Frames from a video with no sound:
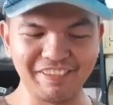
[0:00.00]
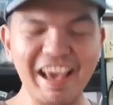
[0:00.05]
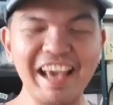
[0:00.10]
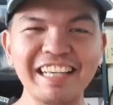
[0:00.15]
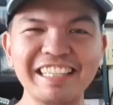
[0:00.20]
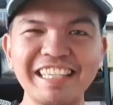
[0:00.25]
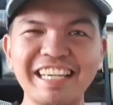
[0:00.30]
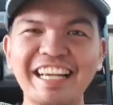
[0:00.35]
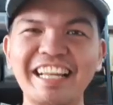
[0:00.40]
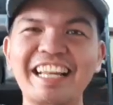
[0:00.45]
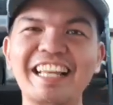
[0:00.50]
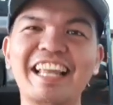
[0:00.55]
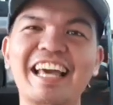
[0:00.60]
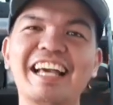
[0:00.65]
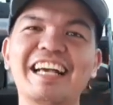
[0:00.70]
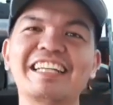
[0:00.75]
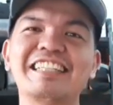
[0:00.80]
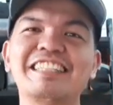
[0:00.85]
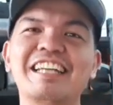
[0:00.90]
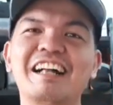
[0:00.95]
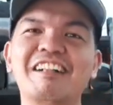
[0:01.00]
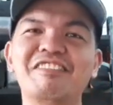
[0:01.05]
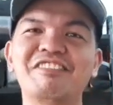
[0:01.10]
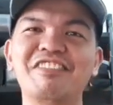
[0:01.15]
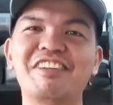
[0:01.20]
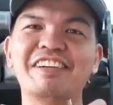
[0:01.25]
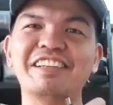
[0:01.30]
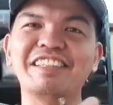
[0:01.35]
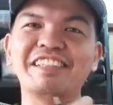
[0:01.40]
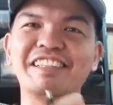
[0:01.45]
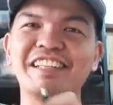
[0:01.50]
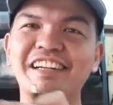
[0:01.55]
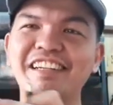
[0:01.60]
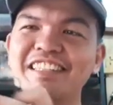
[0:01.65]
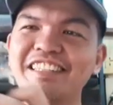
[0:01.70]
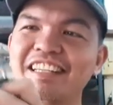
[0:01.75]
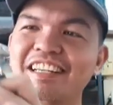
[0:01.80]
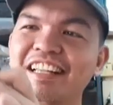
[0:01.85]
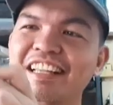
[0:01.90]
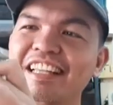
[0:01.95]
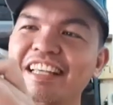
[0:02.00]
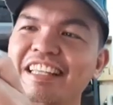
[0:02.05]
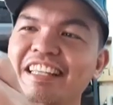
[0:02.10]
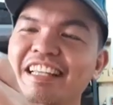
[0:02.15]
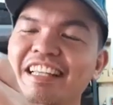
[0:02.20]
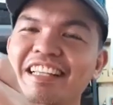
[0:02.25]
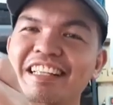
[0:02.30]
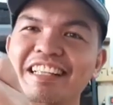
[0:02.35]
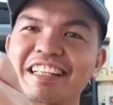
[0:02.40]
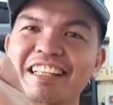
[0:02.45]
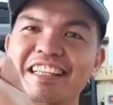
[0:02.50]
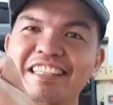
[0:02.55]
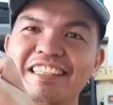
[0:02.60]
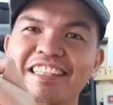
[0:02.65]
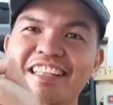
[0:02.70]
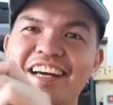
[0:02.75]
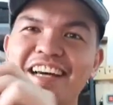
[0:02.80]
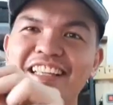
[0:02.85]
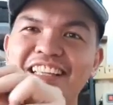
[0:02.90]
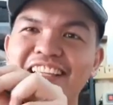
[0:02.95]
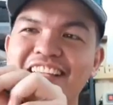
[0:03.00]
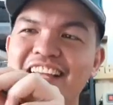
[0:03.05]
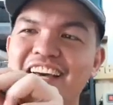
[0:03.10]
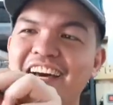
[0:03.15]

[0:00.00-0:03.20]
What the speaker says: basically like a cell phone. So there's a little slot,